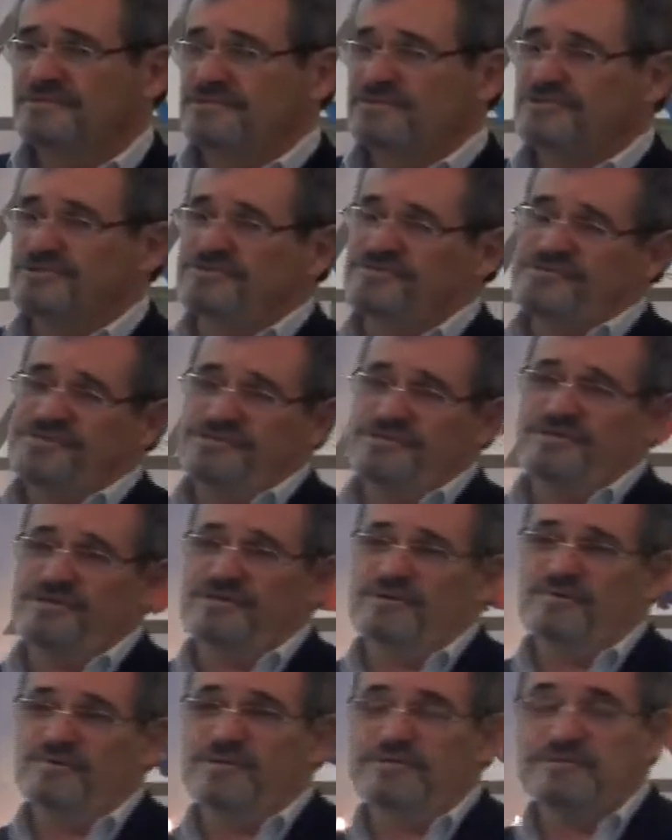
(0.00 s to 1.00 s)
these three
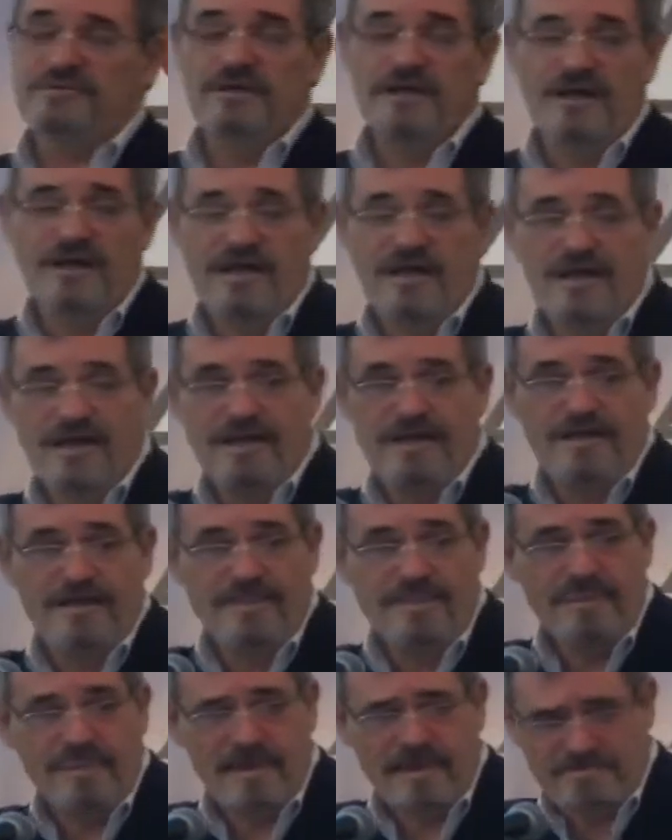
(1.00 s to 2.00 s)
young women,
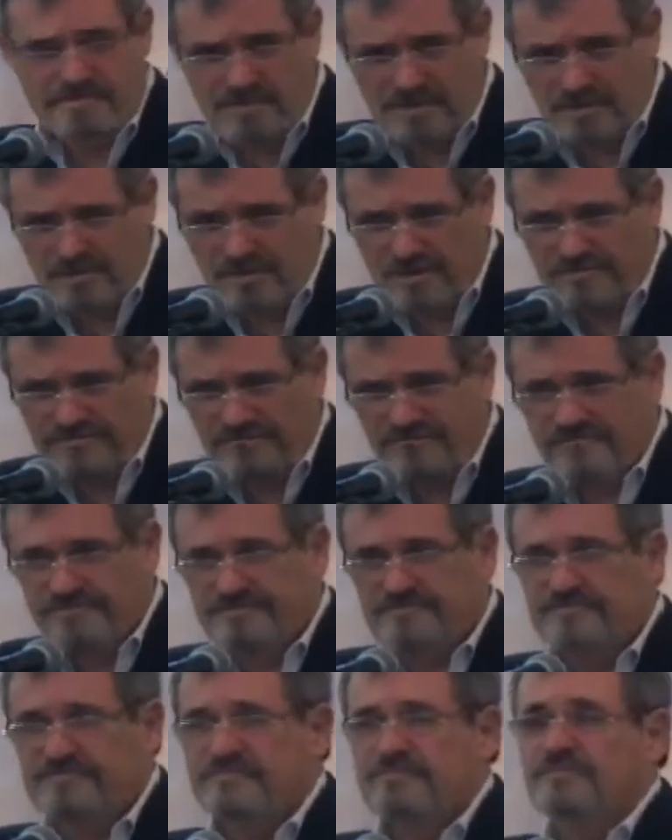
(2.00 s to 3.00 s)
and my wife,
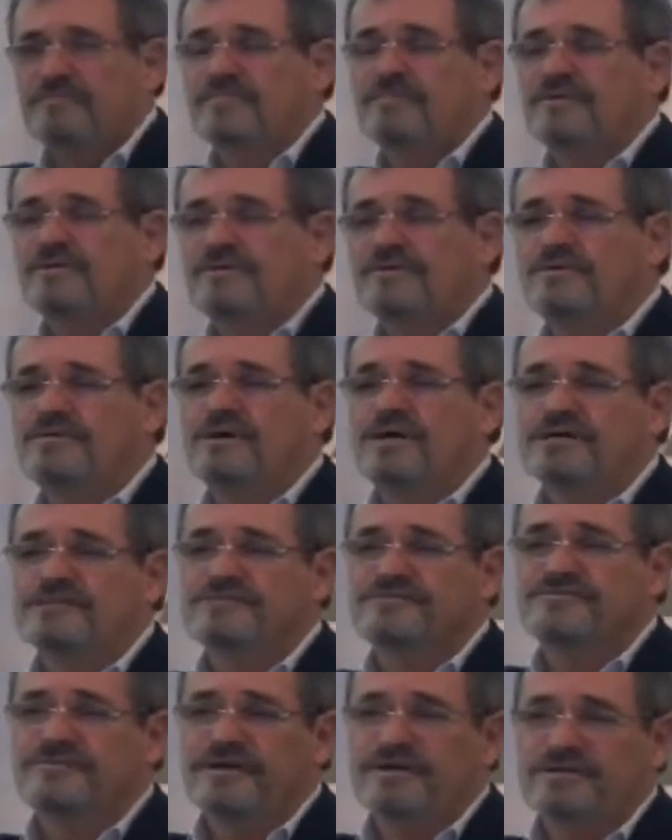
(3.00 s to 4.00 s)
who
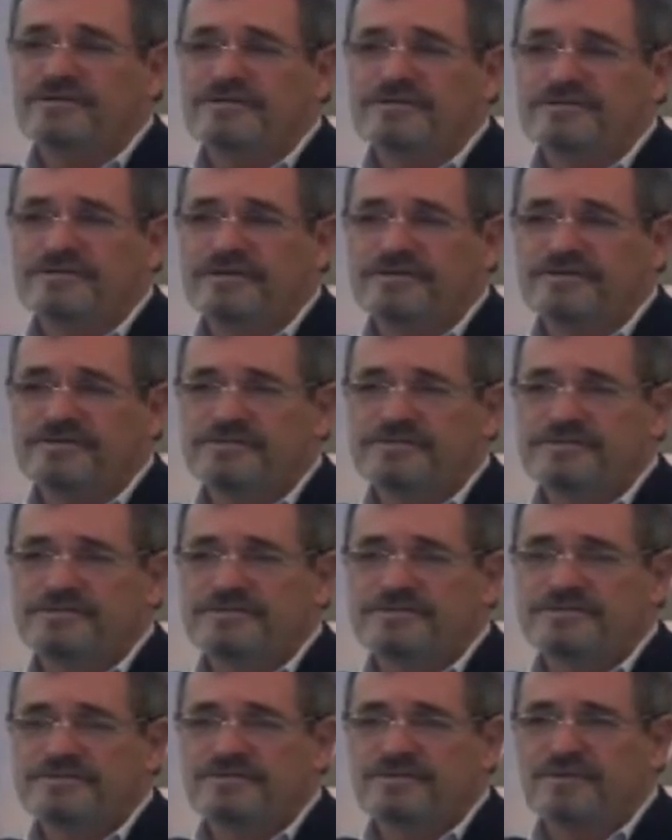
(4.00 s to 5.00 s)
has found the
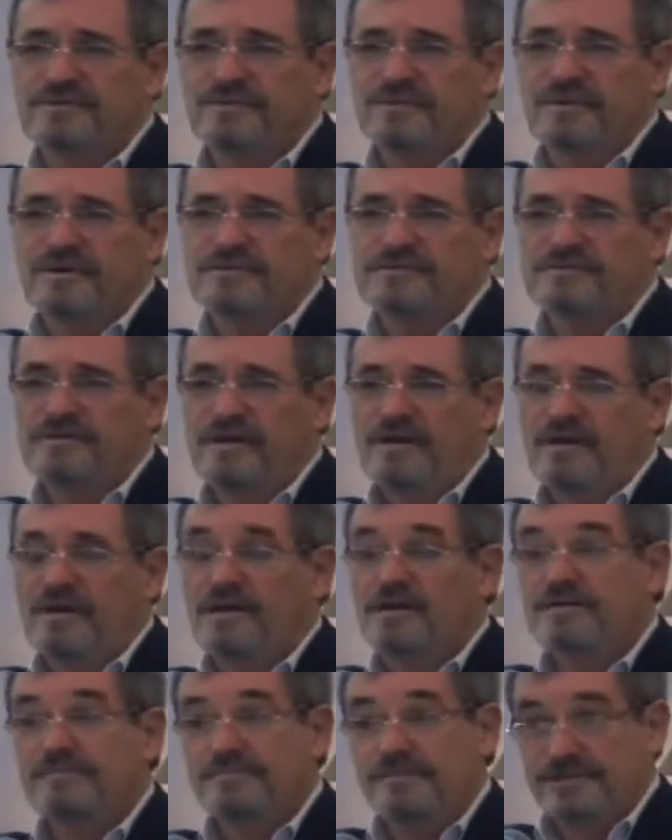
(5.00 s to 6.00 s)
courage to go on
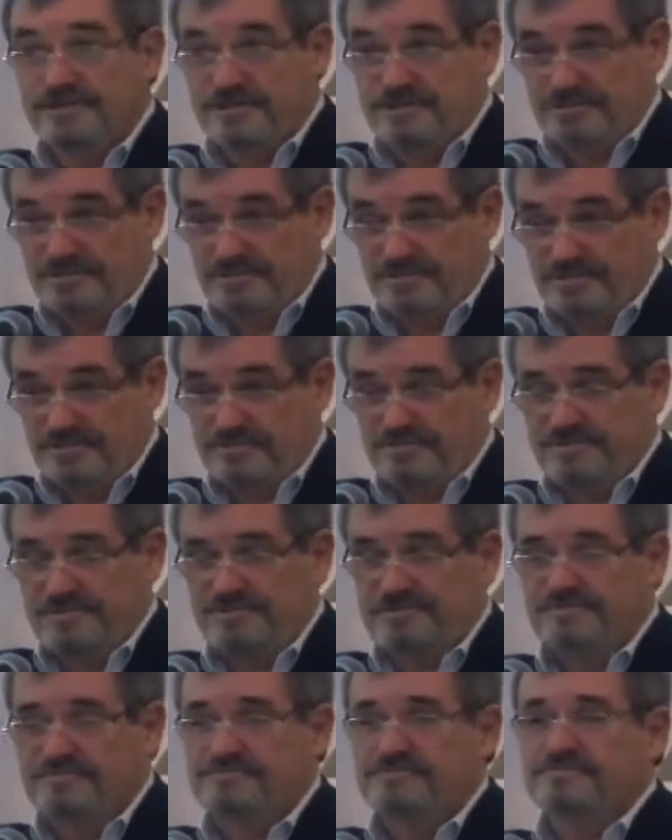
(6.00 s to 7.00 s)
making
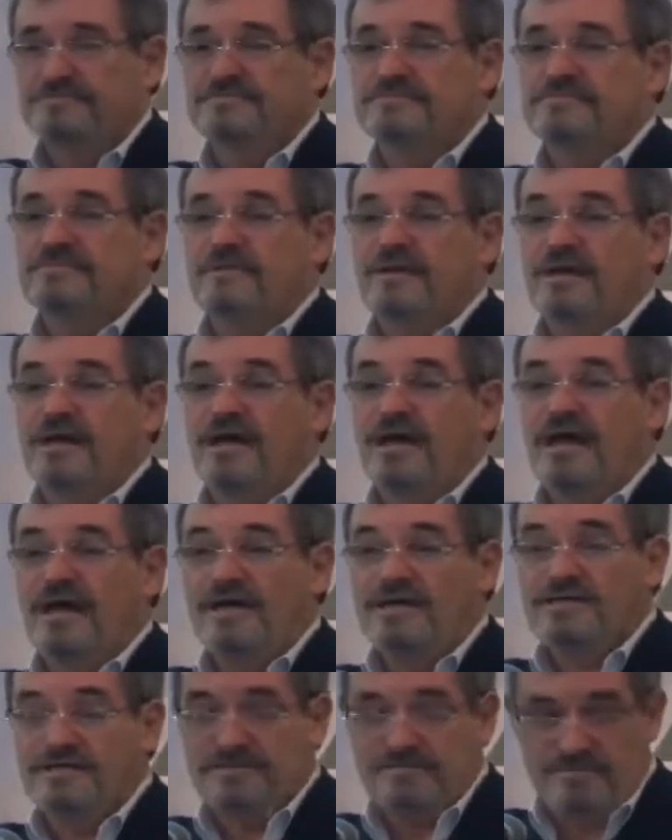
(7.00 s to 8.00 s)
jokes
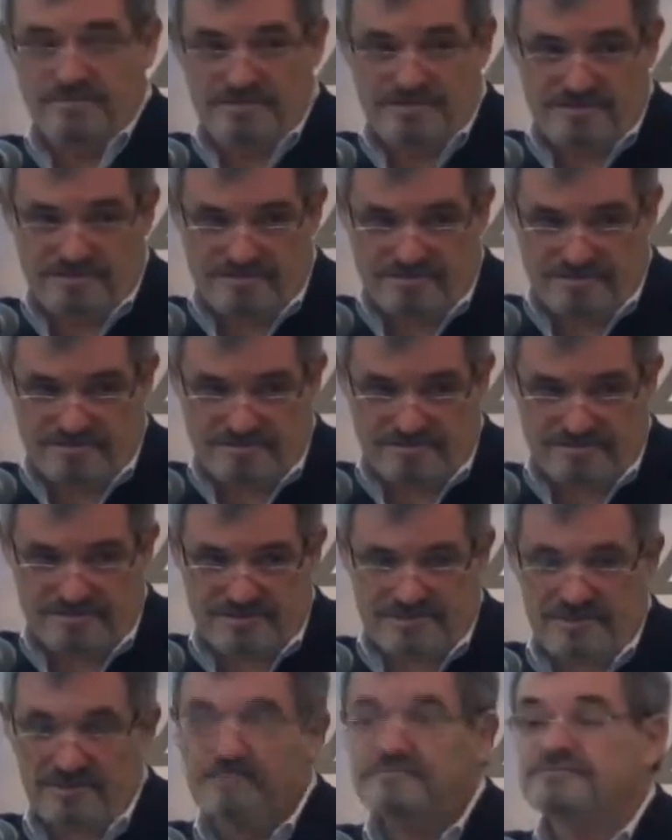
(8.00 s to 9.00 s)
and being
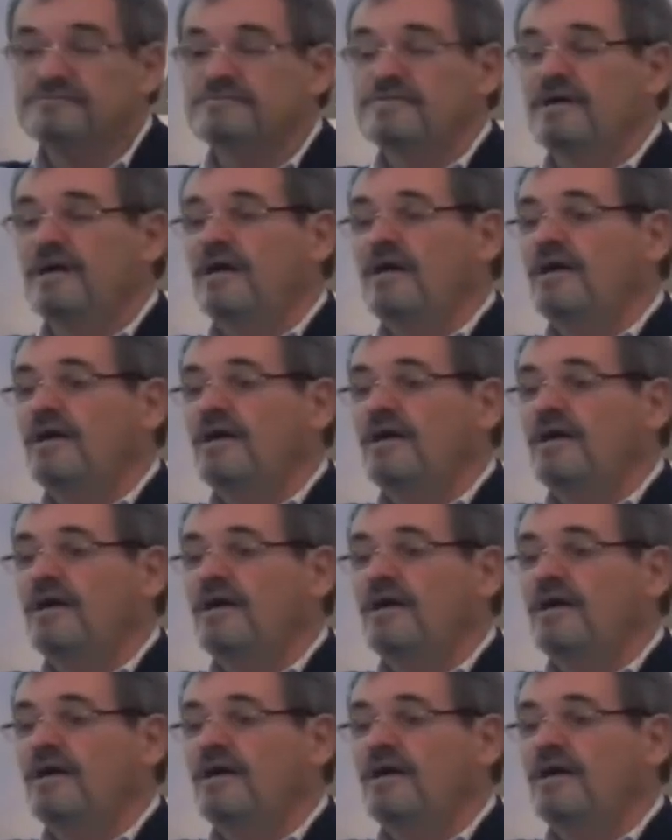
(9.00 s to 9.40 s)
herself,